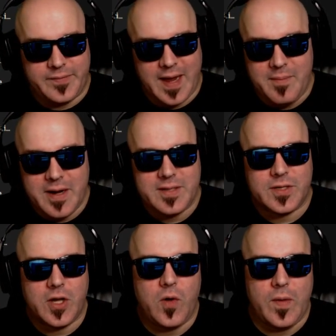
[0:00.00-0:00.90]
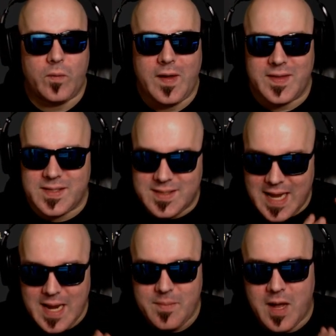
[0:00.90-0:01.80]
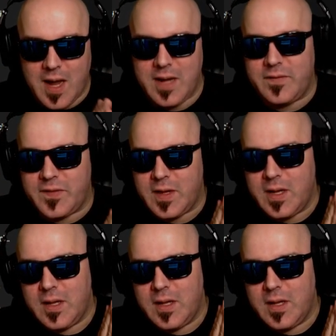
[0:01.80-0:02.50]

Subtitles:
10 minutes ago. We read the same kind of